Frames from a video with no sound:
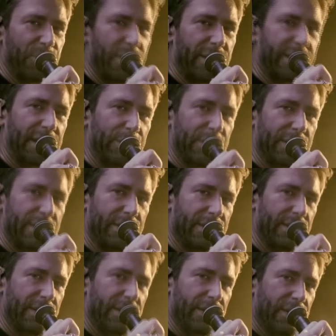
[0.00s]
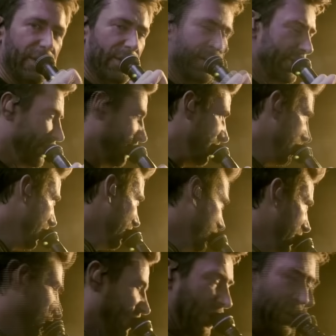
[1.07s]
Did you want to come and see all
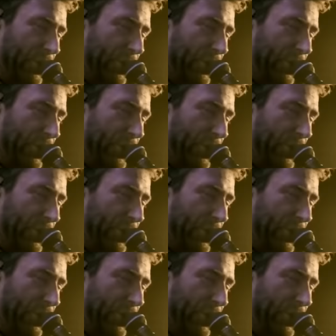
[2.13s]
the good